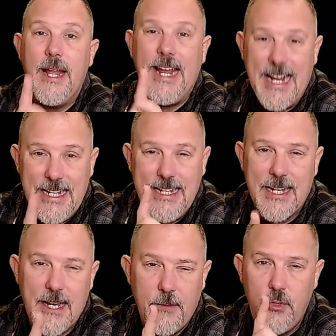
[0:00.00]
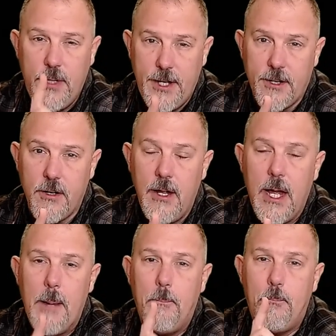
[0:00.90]
Anytime you hear
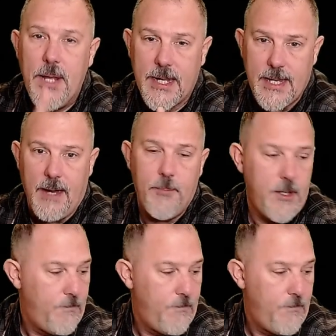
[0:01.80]
pickup,